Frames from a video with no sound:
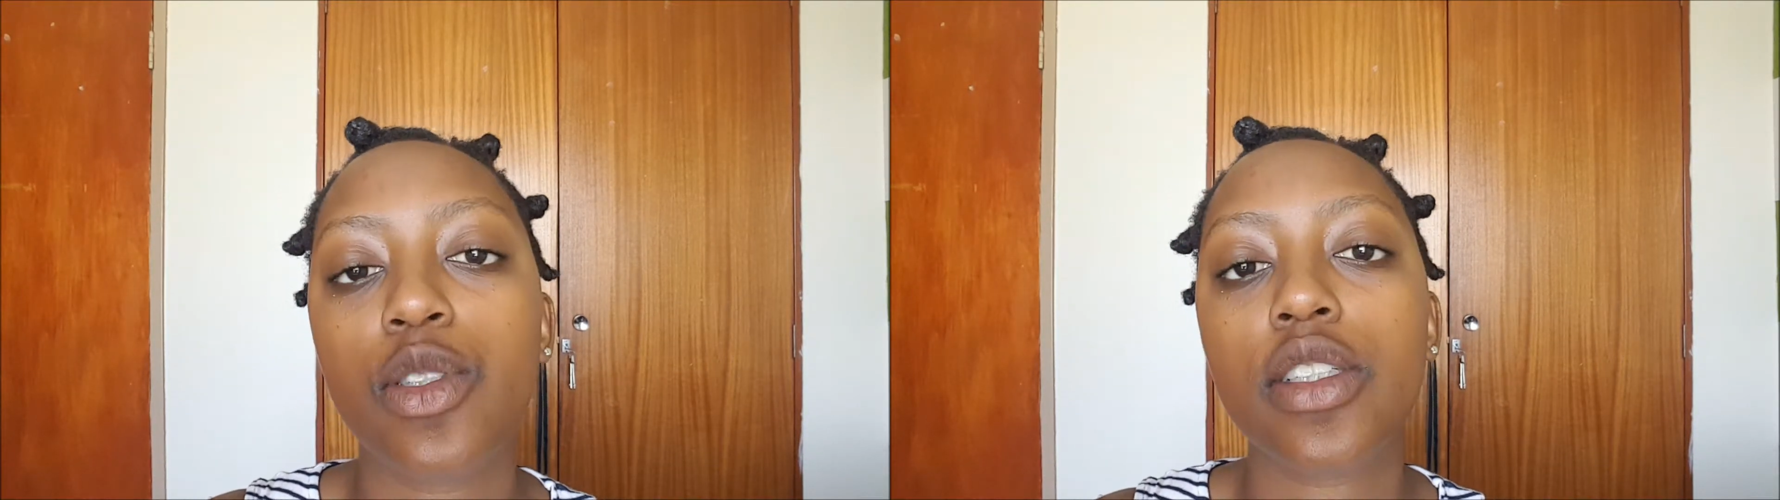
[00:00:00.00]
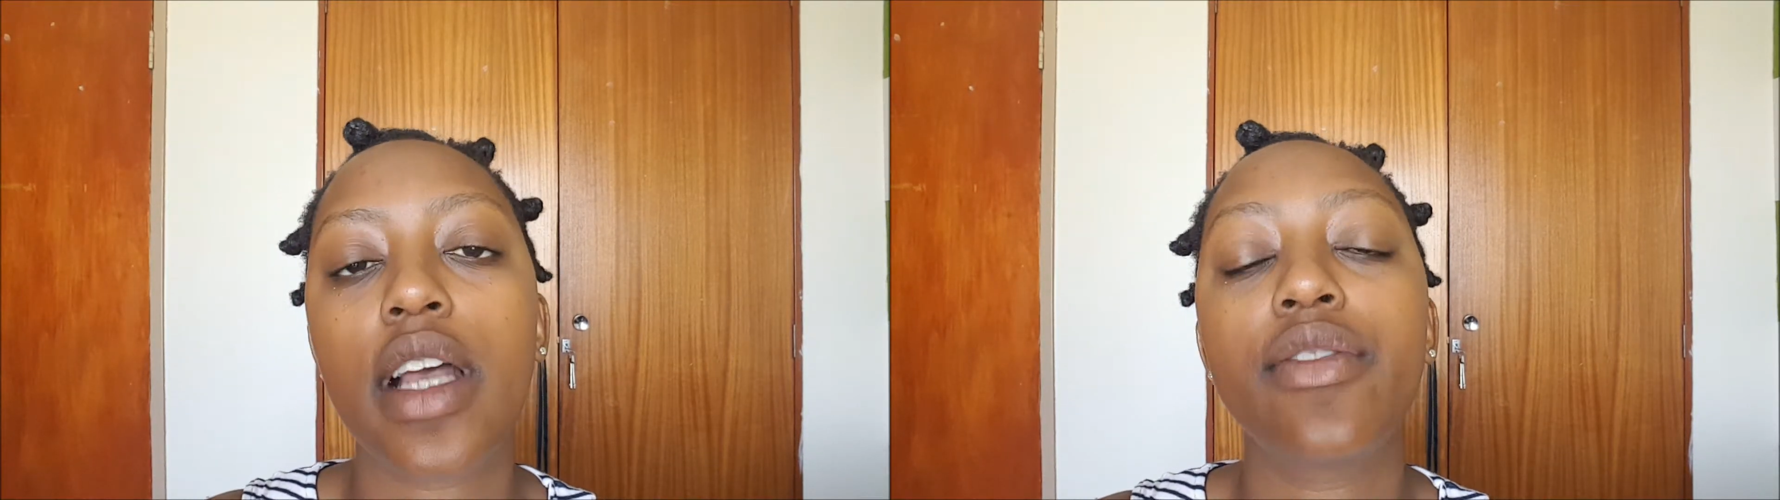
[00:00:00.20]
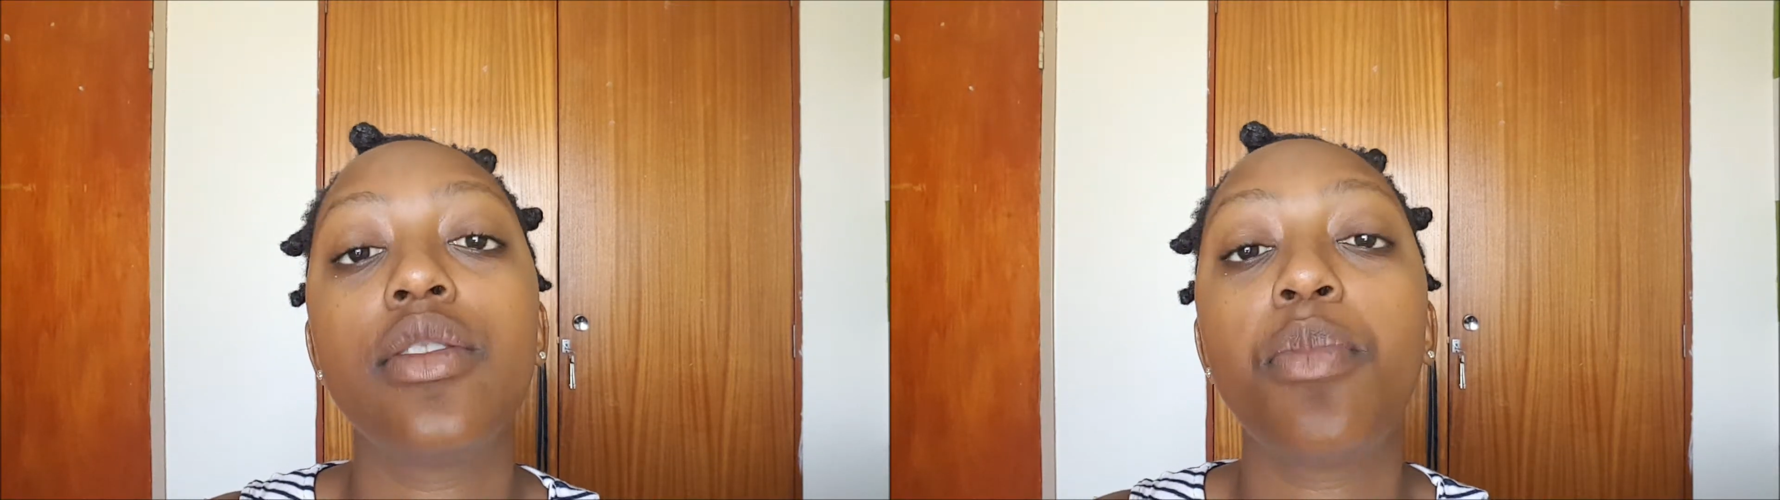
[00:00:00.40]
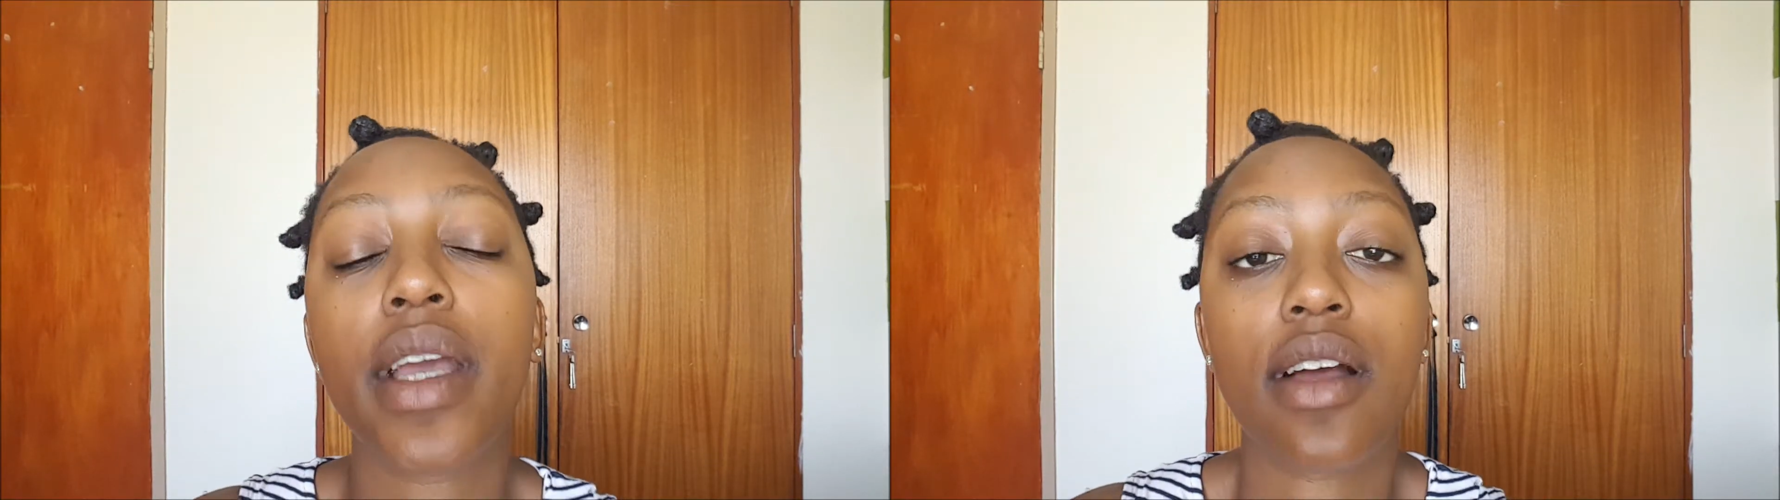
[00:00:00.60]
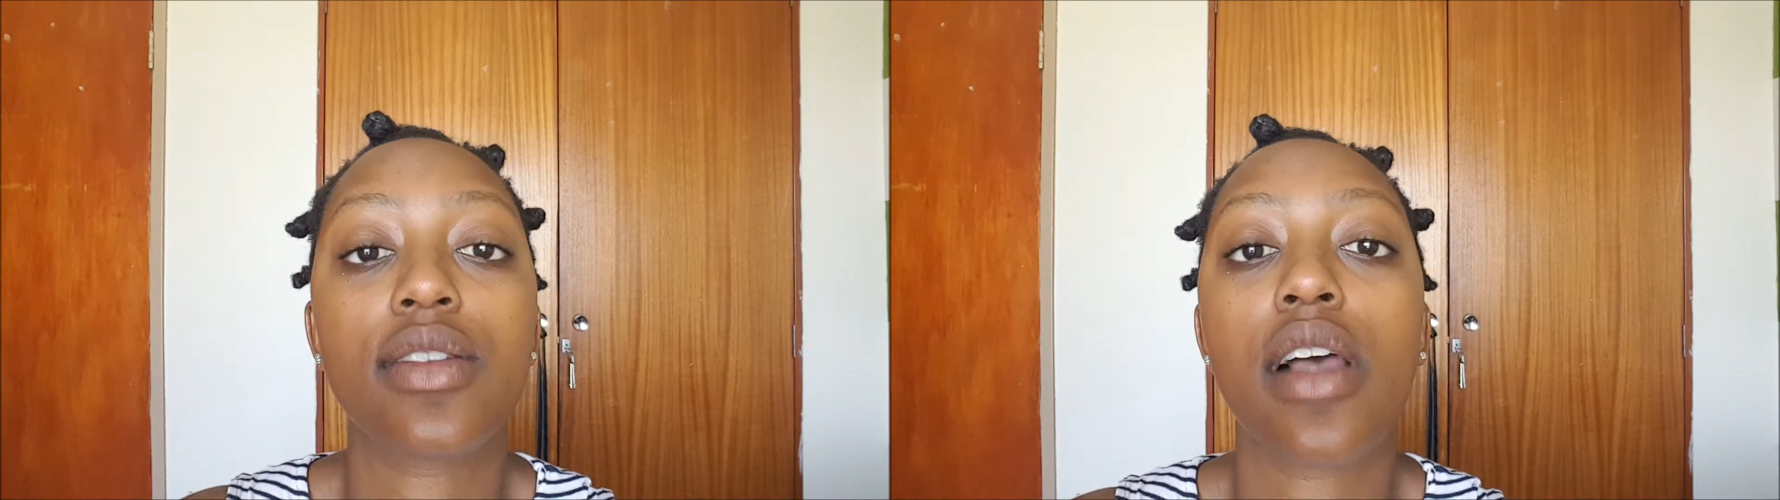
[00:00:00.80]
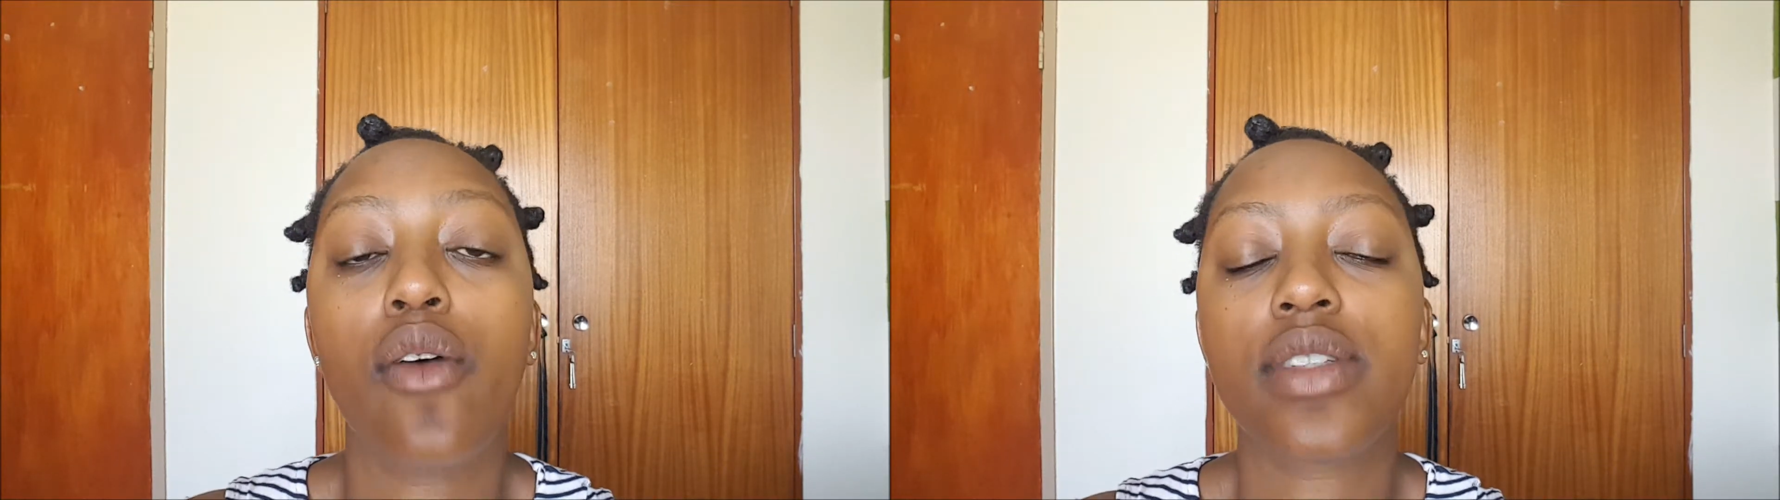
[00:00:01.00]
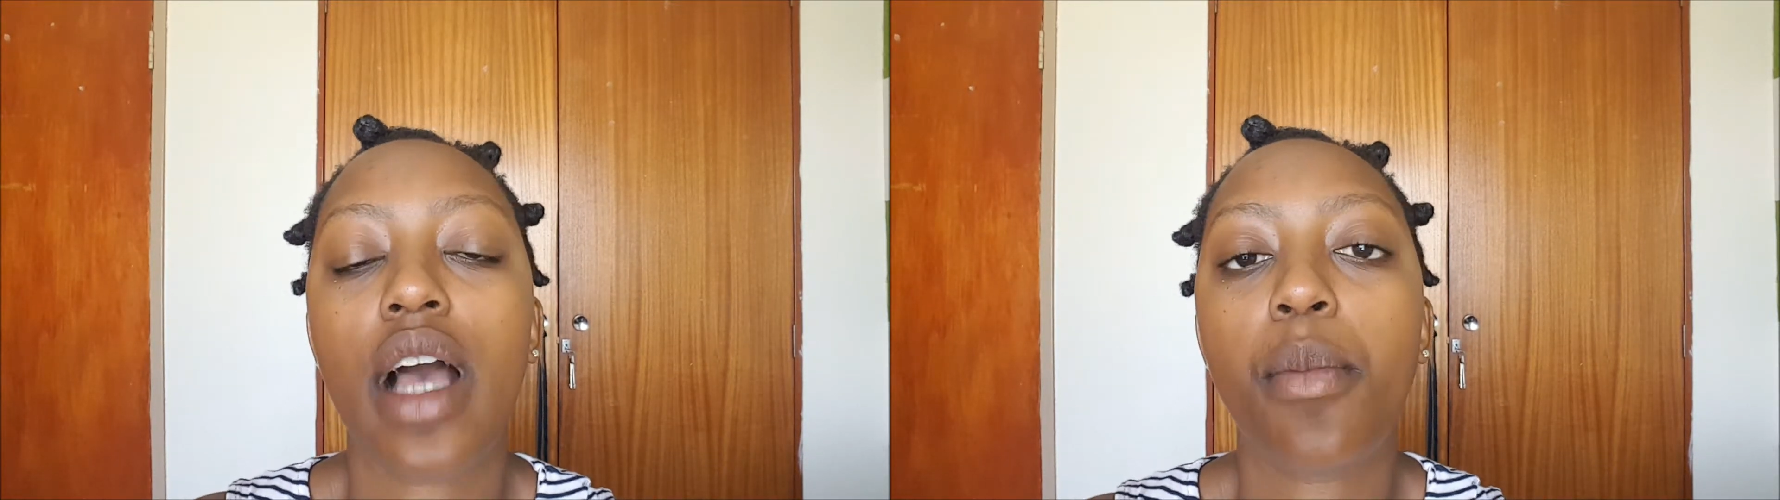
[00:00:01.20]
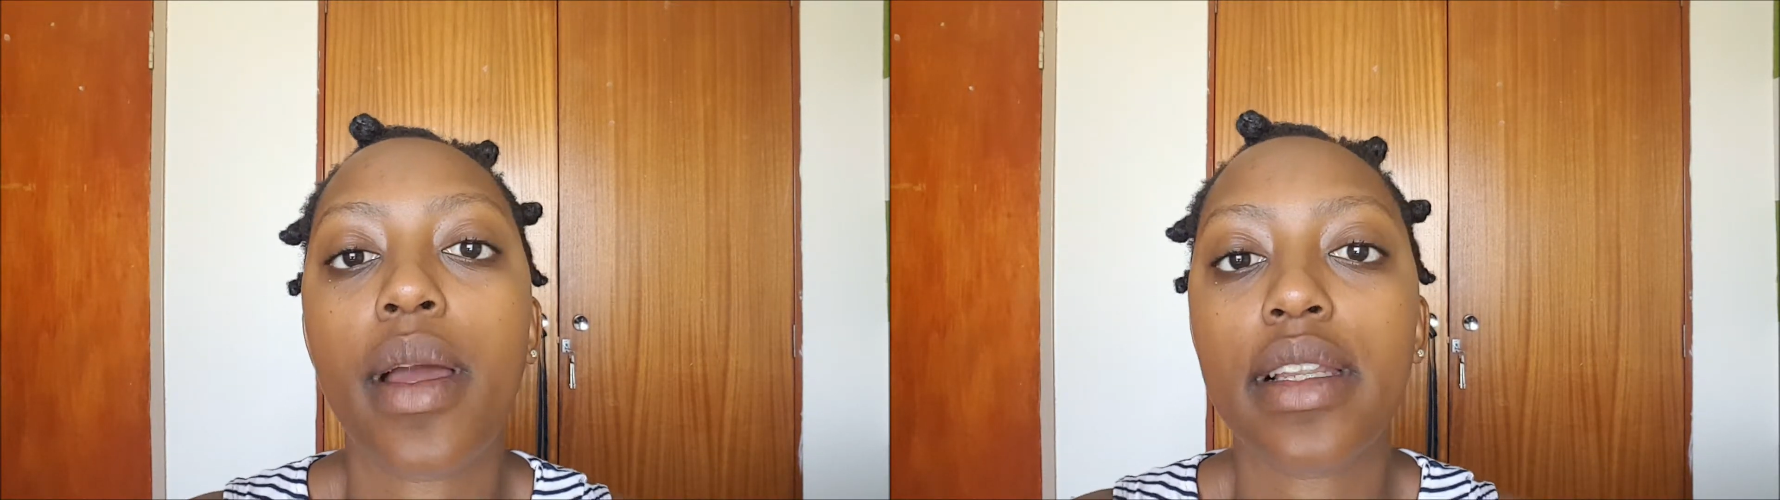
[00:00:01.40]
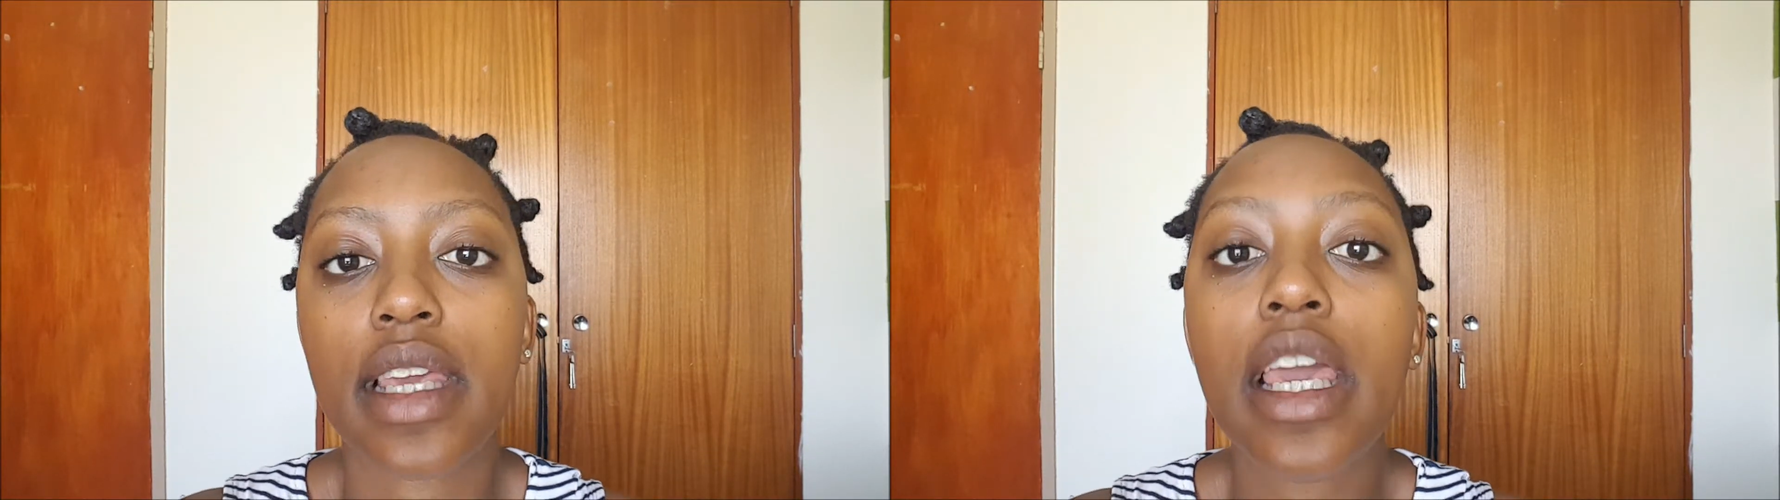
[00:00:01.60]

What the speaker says: We just have to pick ourselves up and